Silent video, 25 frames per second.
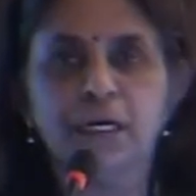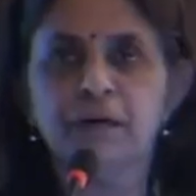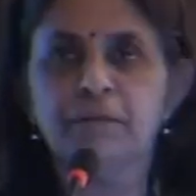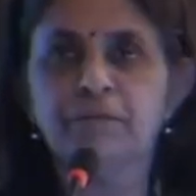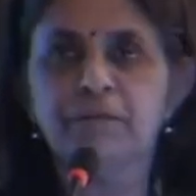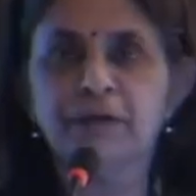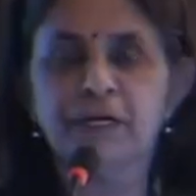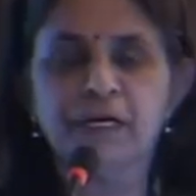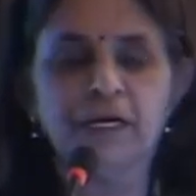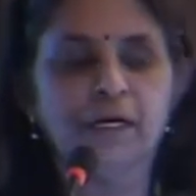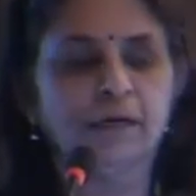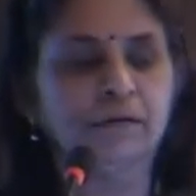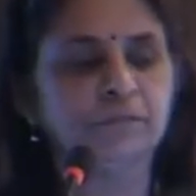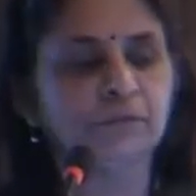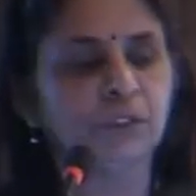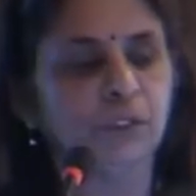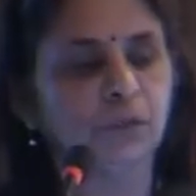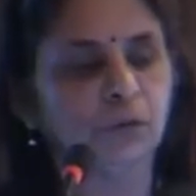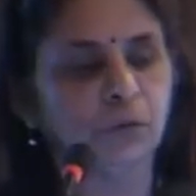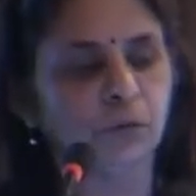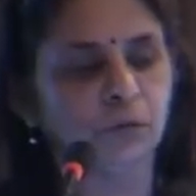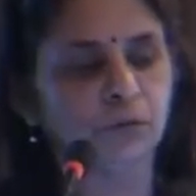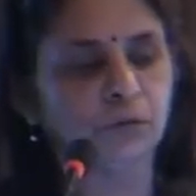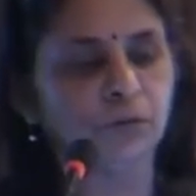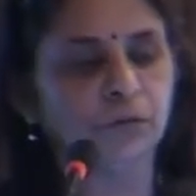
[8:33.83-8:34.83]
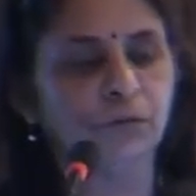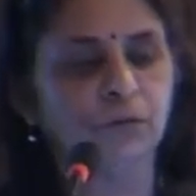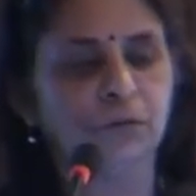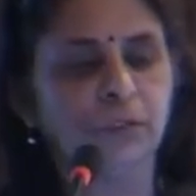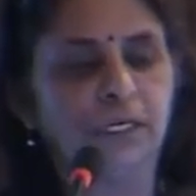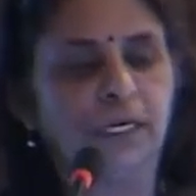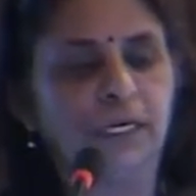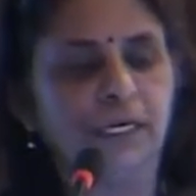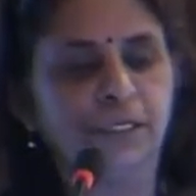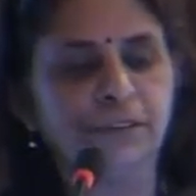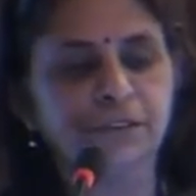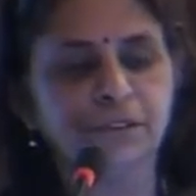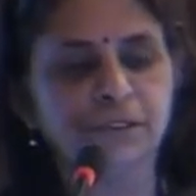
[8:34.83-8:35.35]
We have the door-to-door
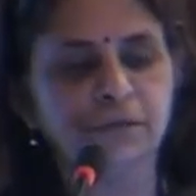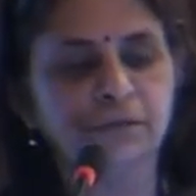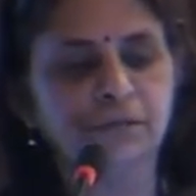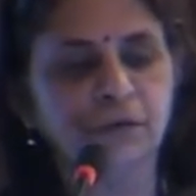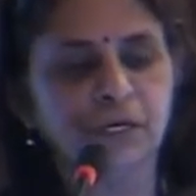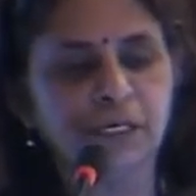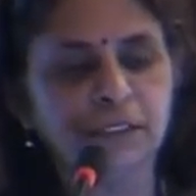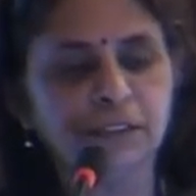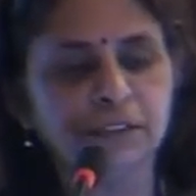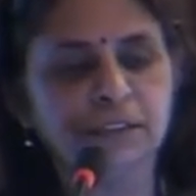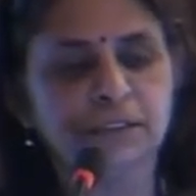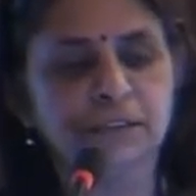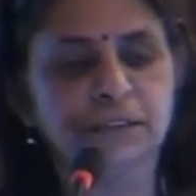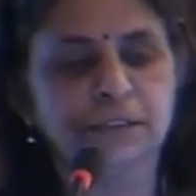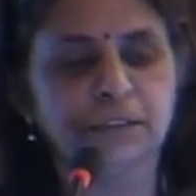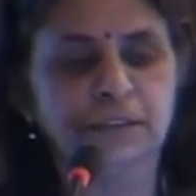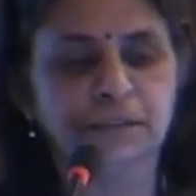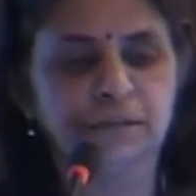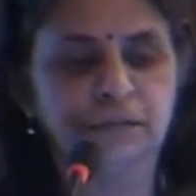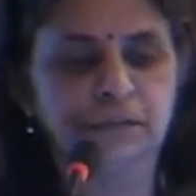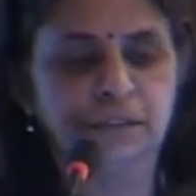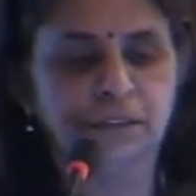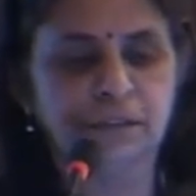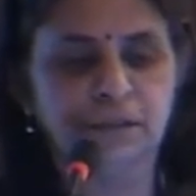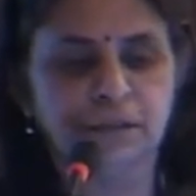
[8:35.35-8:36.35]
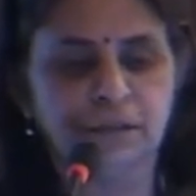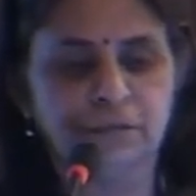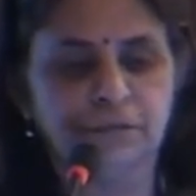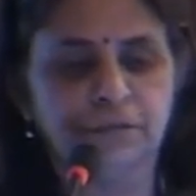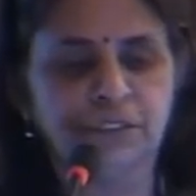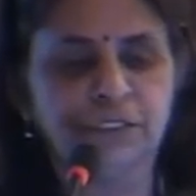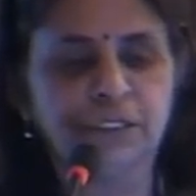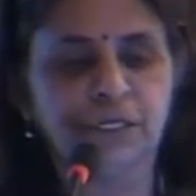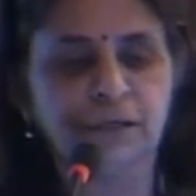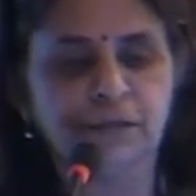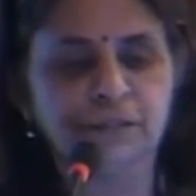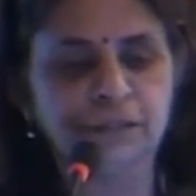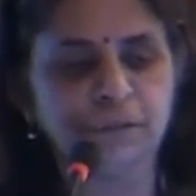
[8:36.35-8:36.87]
collection ones,
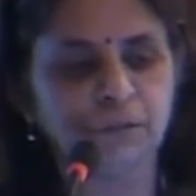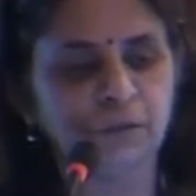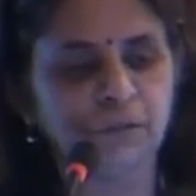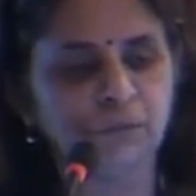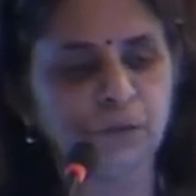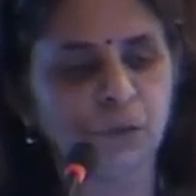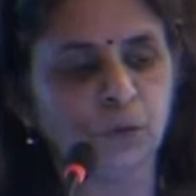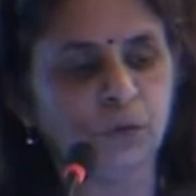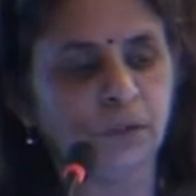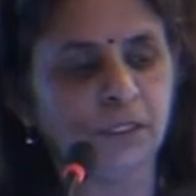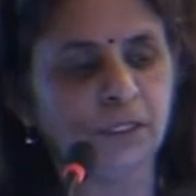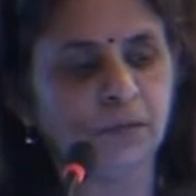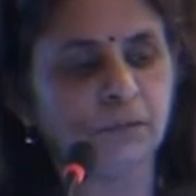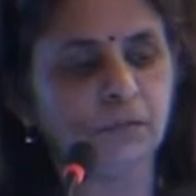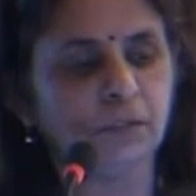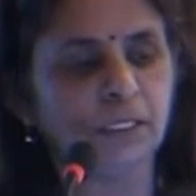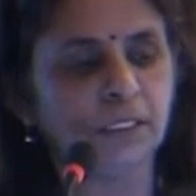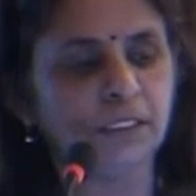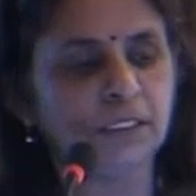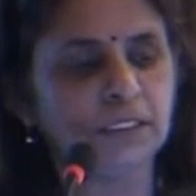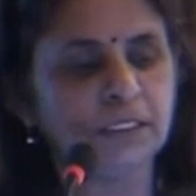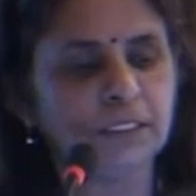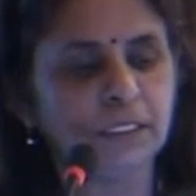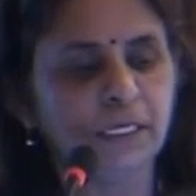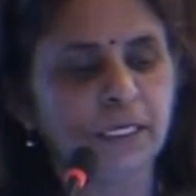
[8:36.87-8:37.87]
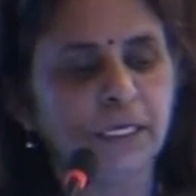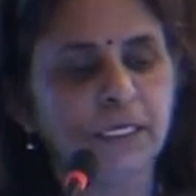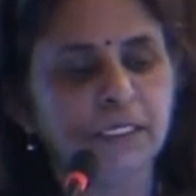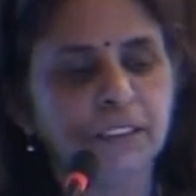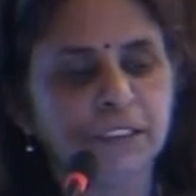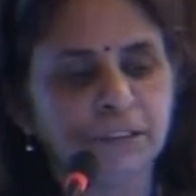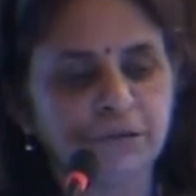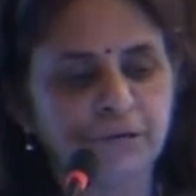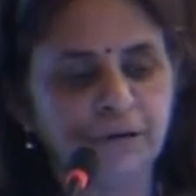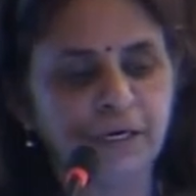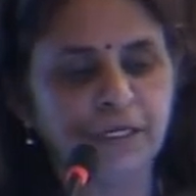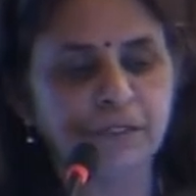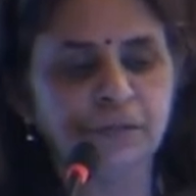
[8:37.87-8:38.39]
which are some of the older ones,
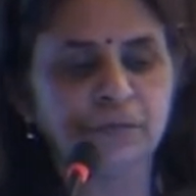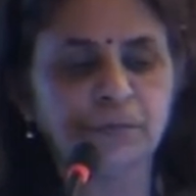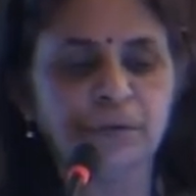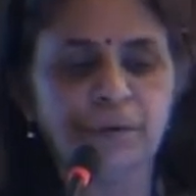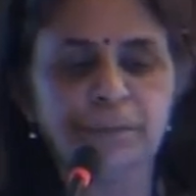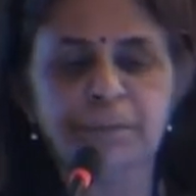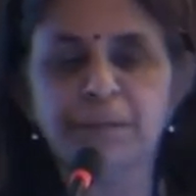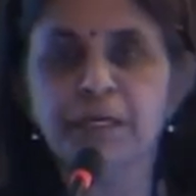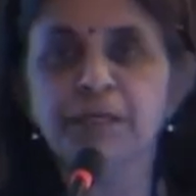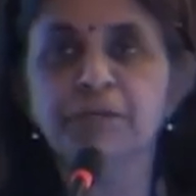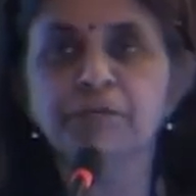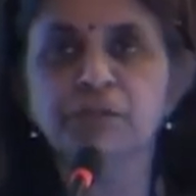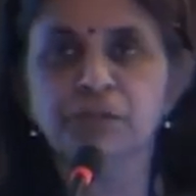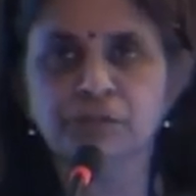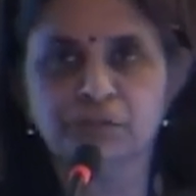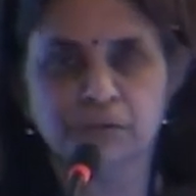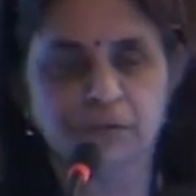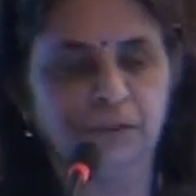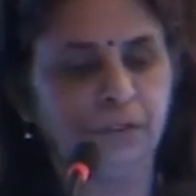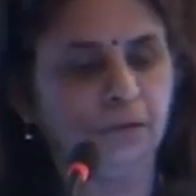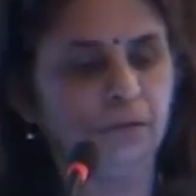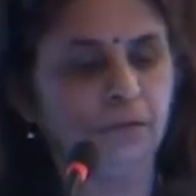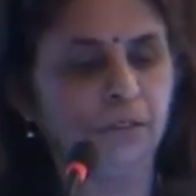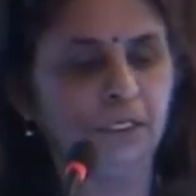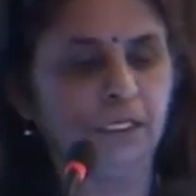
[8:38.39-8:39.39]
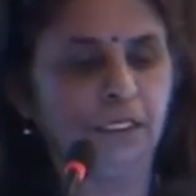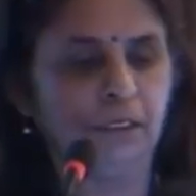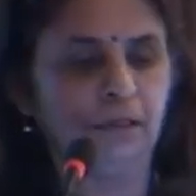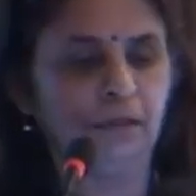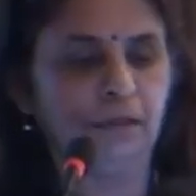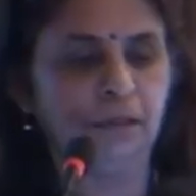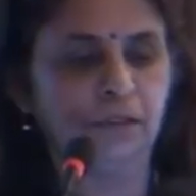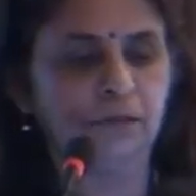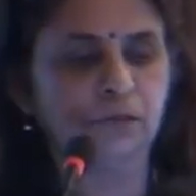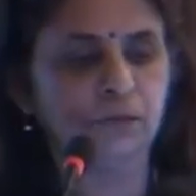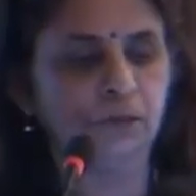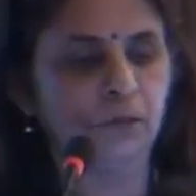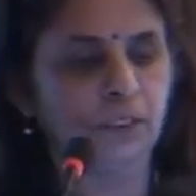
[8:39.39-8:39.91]
street sweeping, which is going on in
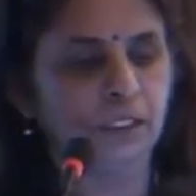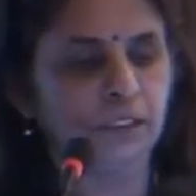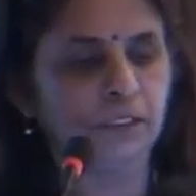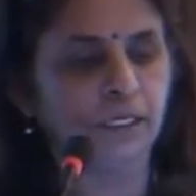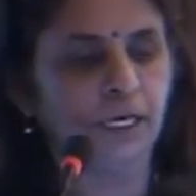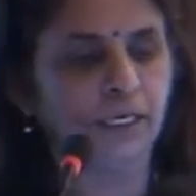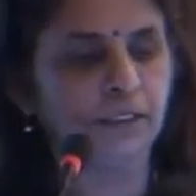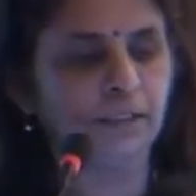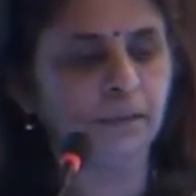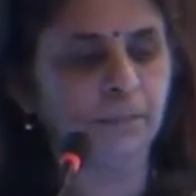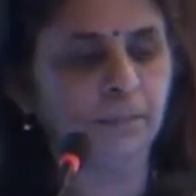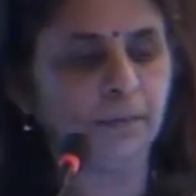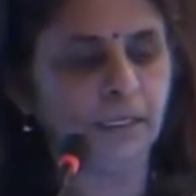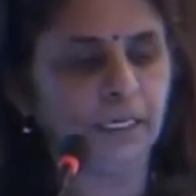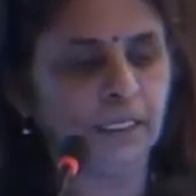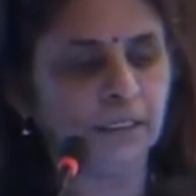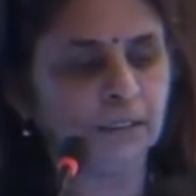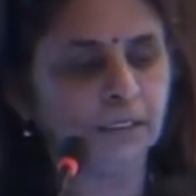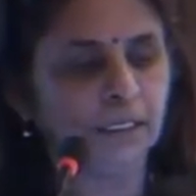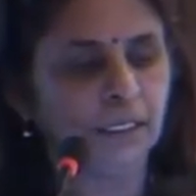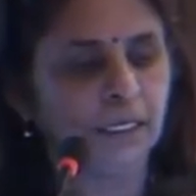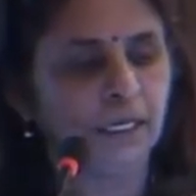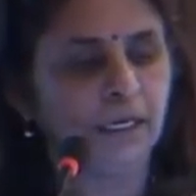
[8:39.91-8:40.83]
Surat, Hyderabad.